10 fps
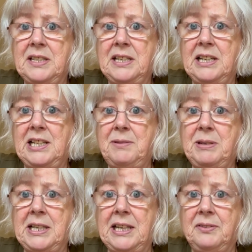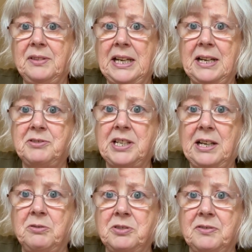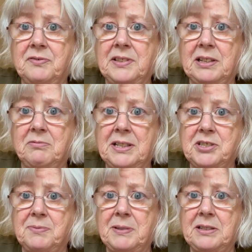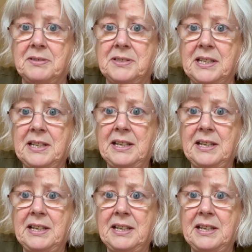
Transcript: eliminate that out of the question, because